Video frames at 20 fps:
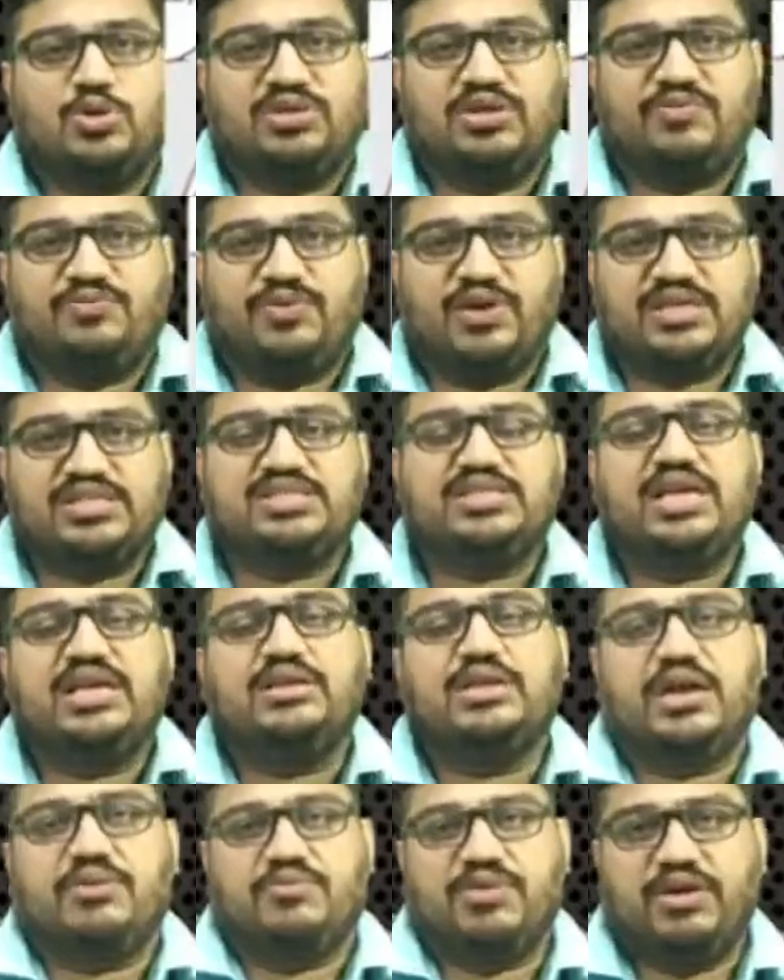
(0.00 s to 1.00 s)
the first
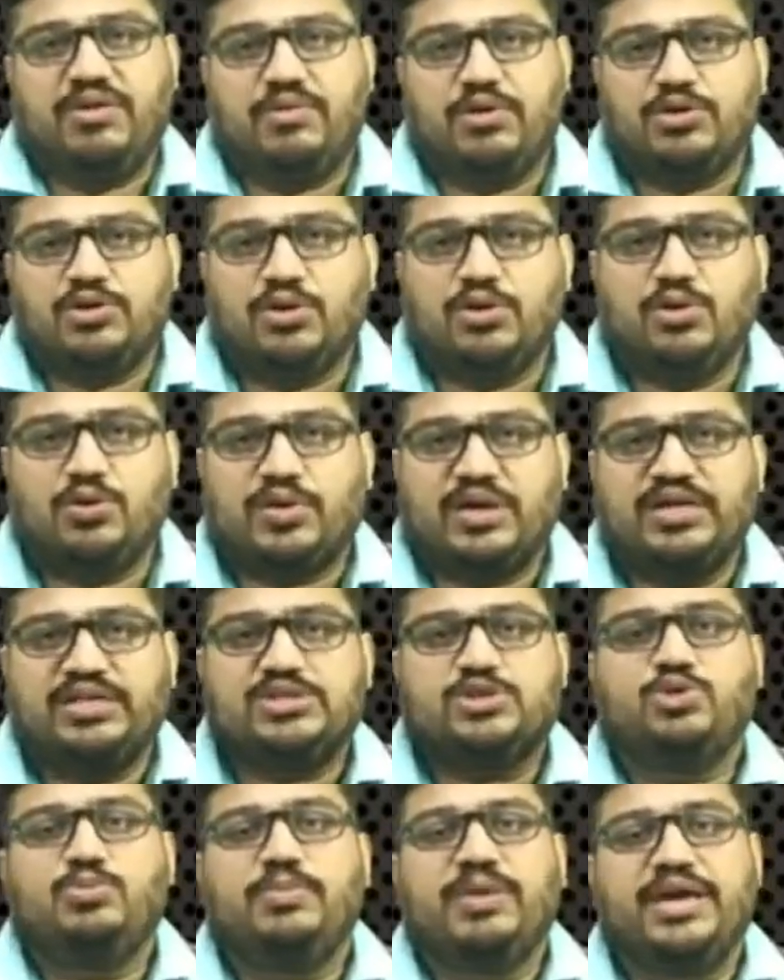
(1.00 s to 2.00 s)
thing that we need to look
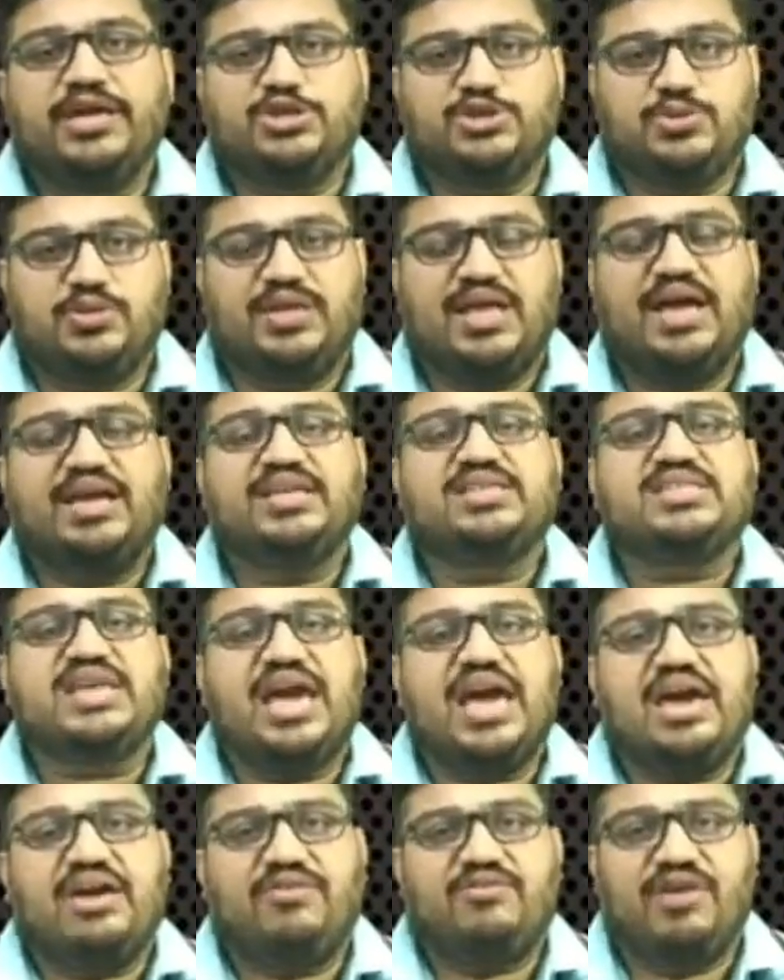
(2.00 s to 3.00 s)
is to make sure that his
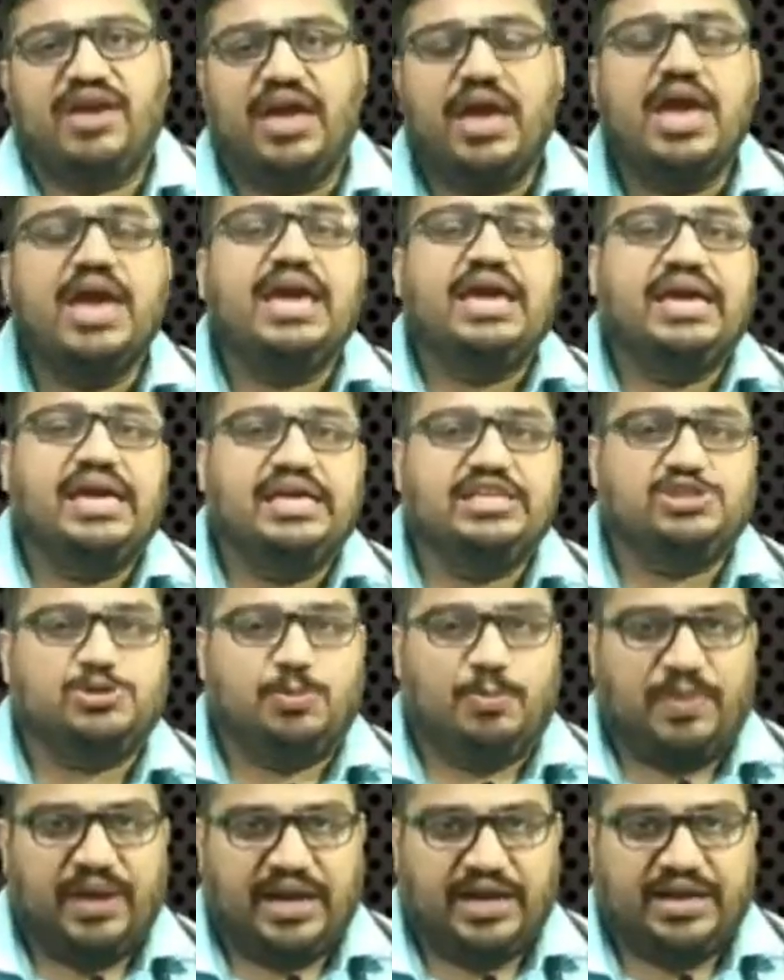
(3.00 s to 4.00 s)
airway is
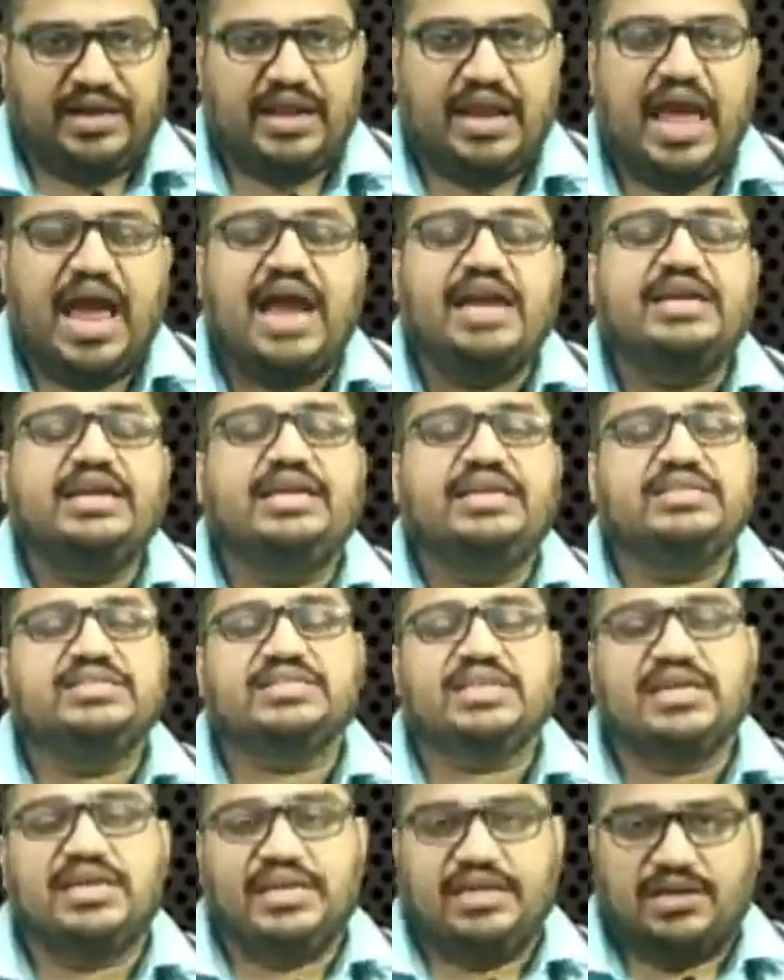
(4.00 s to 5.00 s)
patent and it
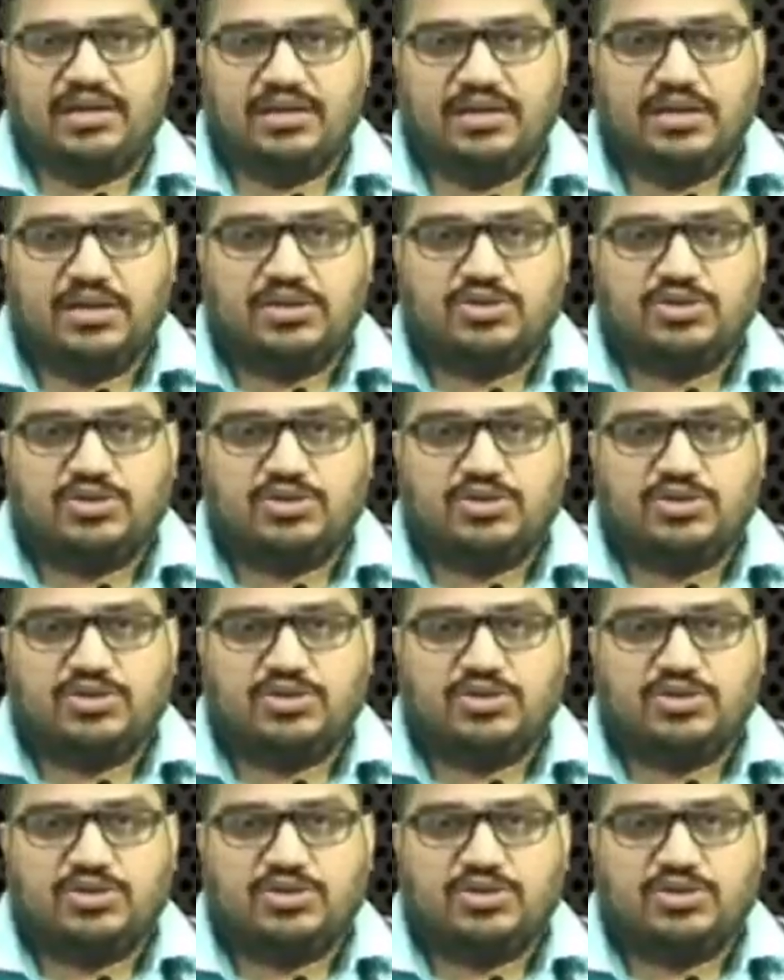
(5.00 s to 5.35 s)
is clear.